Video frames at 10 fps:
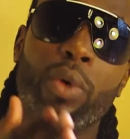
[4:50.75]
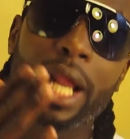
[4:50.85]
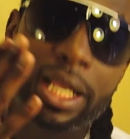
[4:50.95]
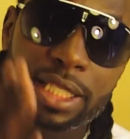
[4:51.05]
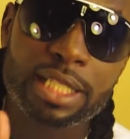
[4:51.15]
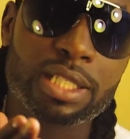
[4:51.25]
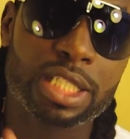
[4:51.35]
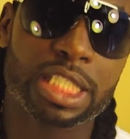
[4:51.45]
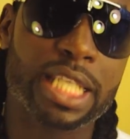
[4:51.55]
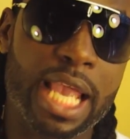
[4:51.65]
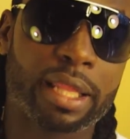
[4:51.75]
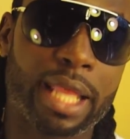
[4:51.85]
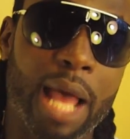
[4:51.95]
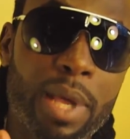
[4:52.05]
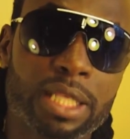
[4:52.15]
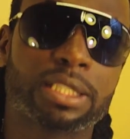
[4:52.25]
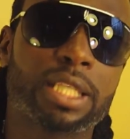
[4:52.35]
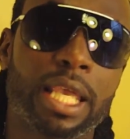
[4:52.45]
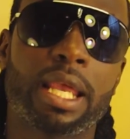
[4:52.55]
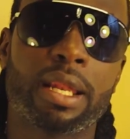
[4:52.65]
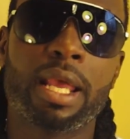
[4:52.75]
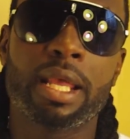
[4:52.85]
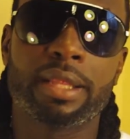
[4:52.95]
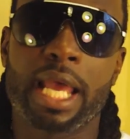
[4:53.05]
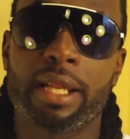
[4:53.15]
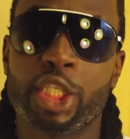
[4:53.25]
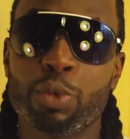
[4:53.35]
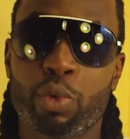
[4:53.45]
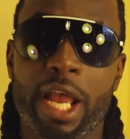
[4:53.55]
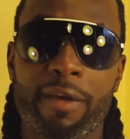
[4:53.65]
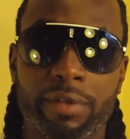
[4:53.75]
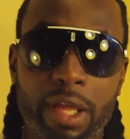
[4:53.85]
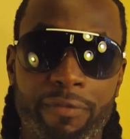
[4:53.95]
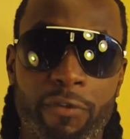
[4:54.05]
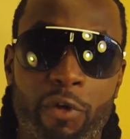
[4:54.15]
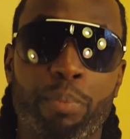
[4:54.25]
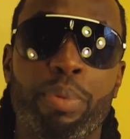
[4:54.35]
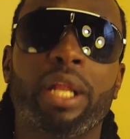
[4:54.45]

When I say sincerely, I'm not saying that she won't have love for it,